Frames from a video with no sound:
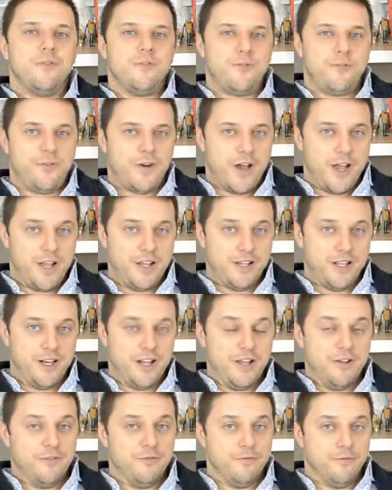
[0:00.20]

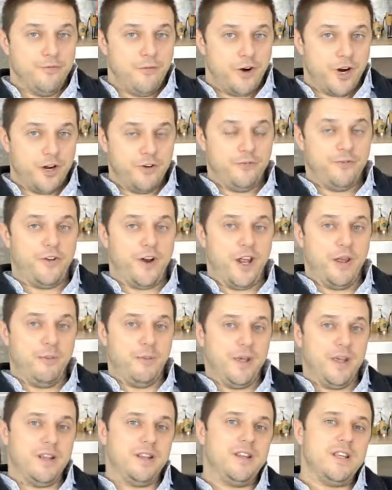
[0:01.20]
Finally,
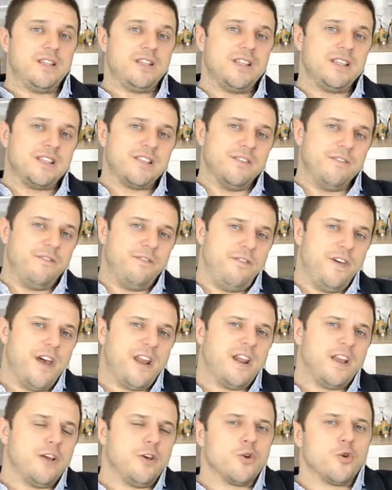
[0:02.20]
wireframing. This is a
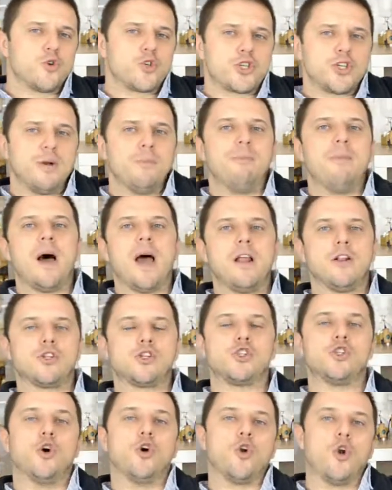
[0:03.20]
very crucial
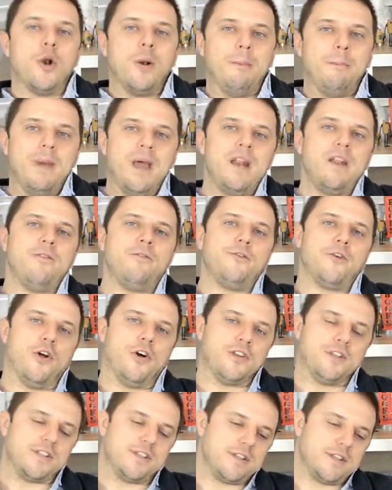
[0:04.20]
milestone on many
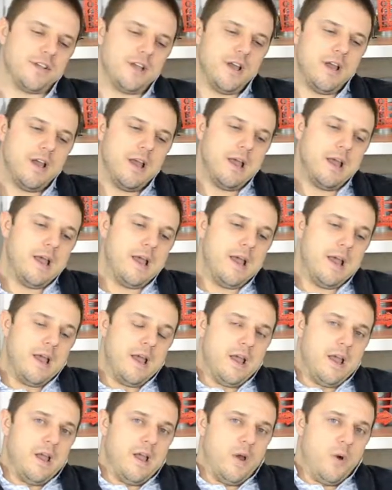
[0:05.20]
fronts.
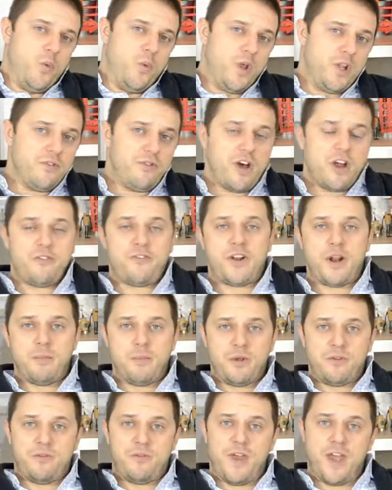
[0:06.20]
With the
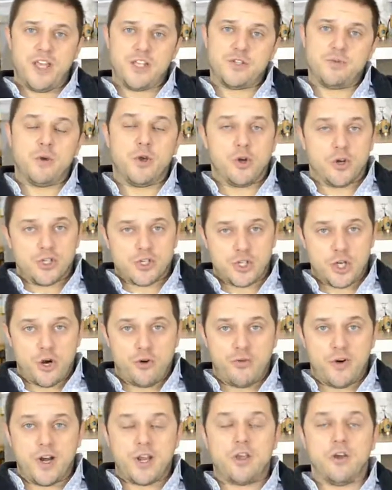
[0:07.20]
wireframing phase, we're going to
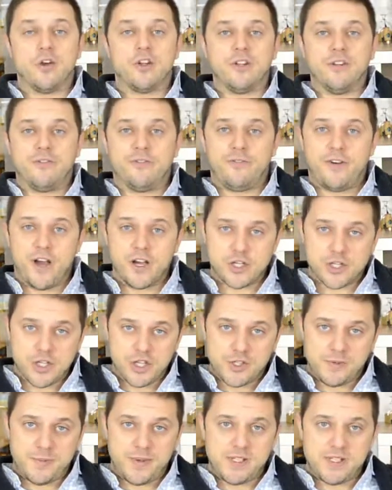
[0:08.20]
start working on the
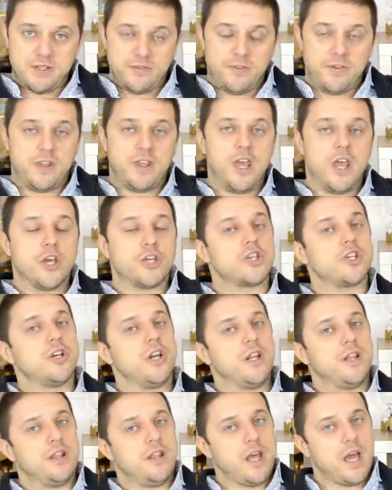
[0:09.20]
functional specification
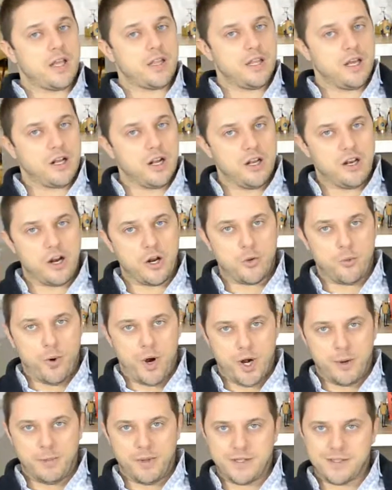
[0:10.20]
and technical
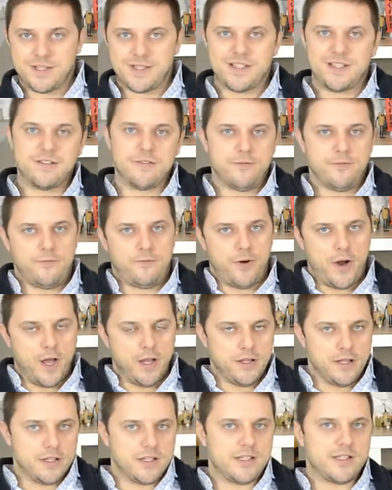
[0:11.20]
requirements,
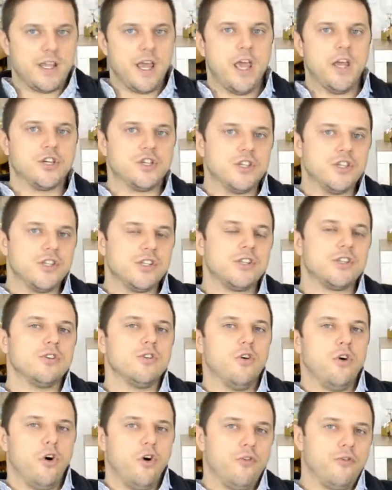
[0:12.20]
final stages
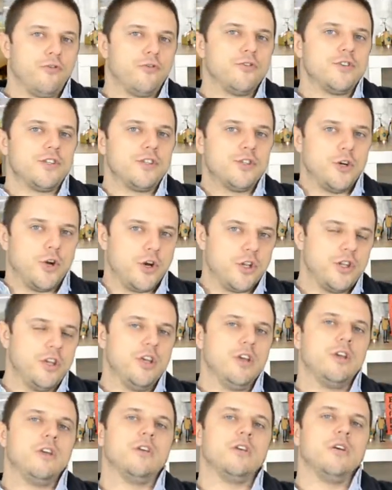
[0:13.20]
of
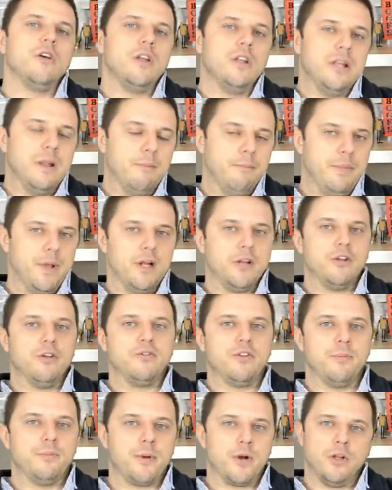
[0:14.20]
starting the build of
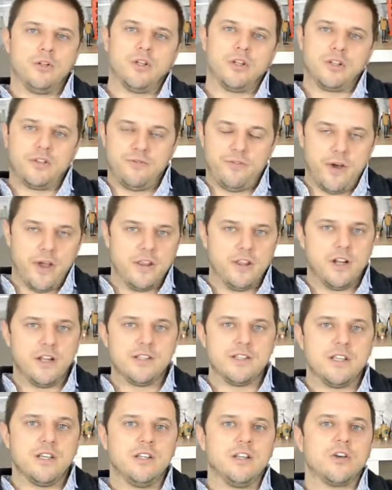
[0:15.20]
the product,
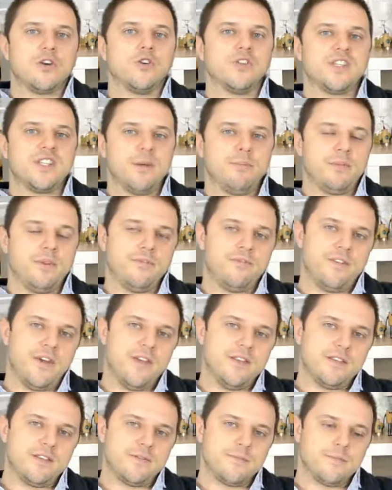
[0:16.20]
finalizing the concepting
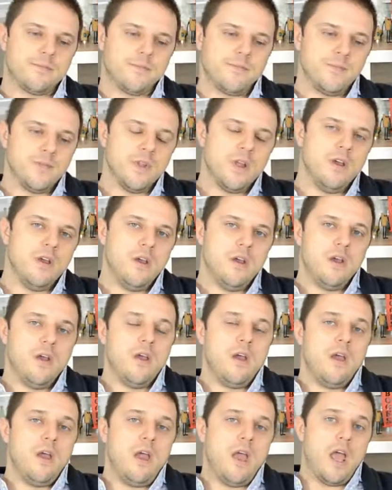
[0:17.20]
phase.
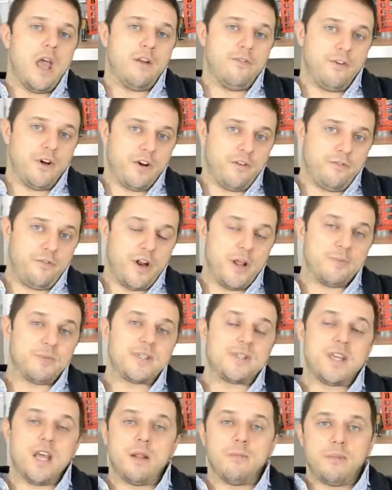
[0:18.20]
And
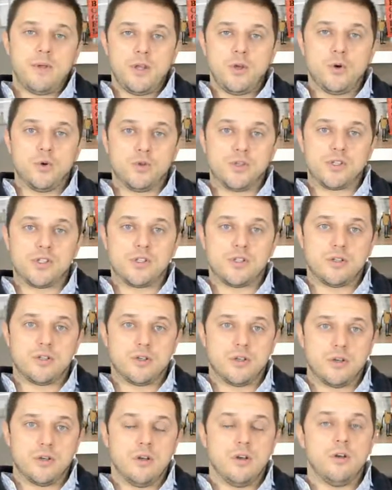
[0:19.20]
wireframes can be used
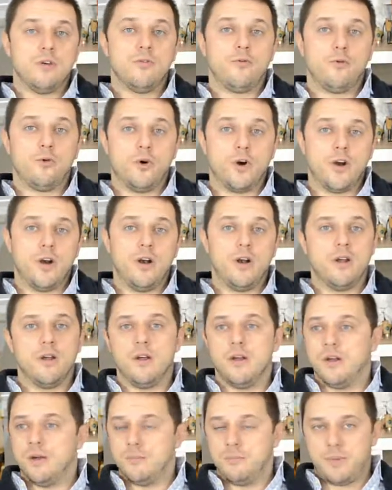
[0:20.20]
for
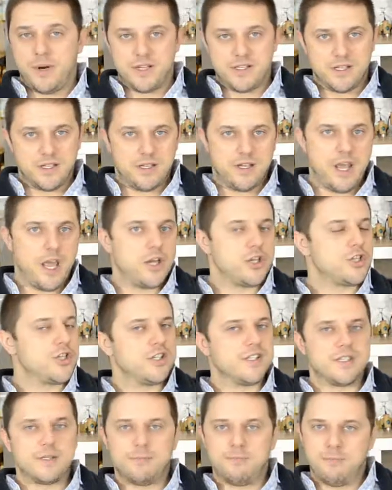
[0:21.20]

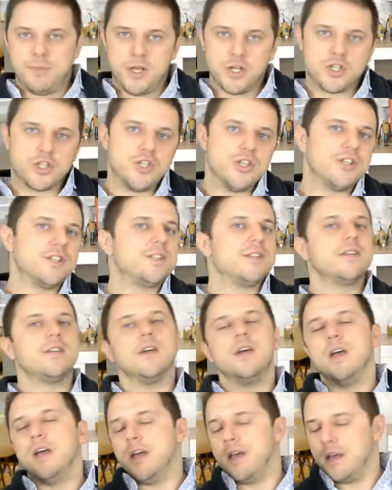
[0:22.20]
presentations, pitches,
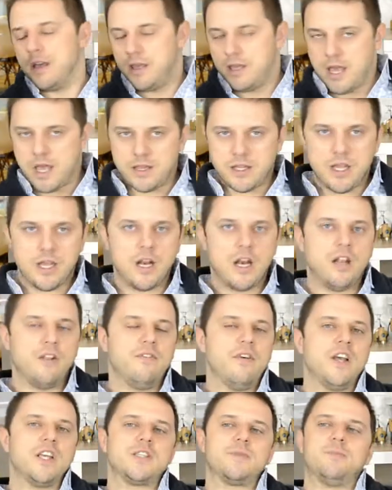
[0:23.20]
getting an
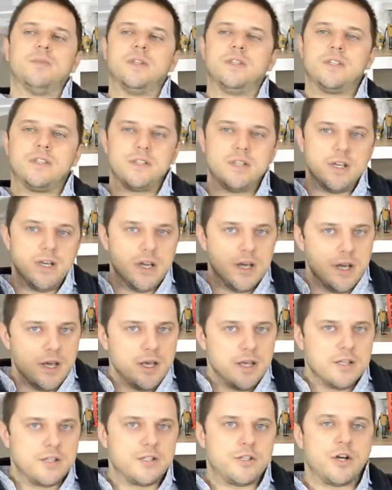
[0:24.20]
investment,
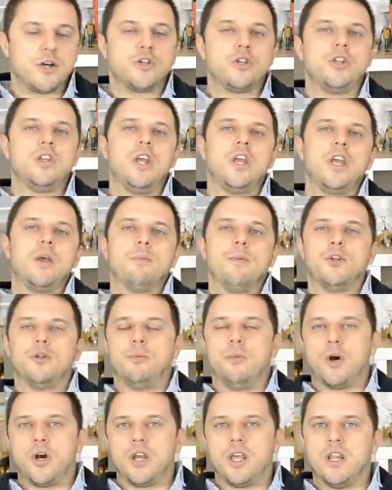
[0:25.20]
start thinking about
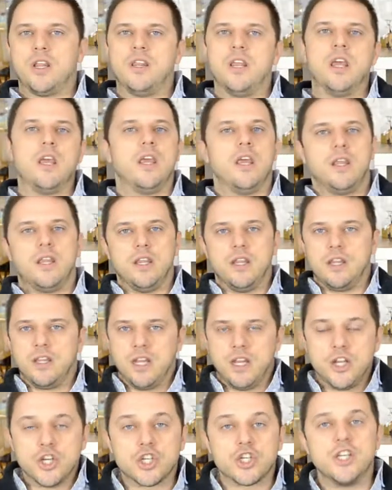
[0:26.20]
marketing, it
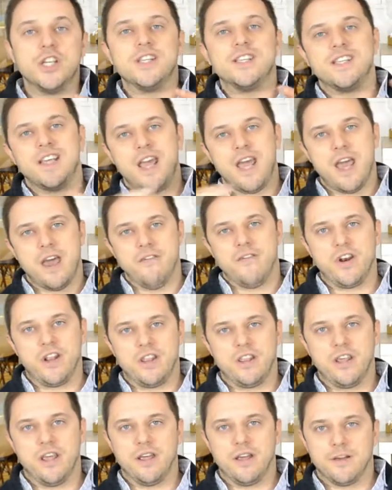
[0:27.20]
initiates
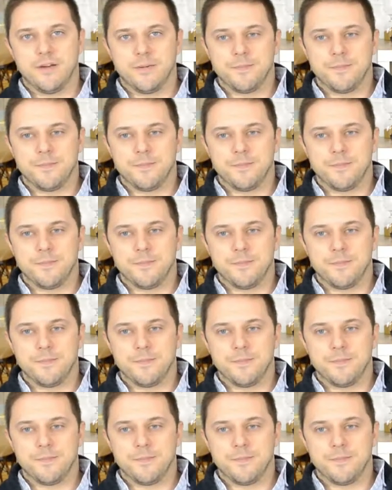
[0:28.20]
everything.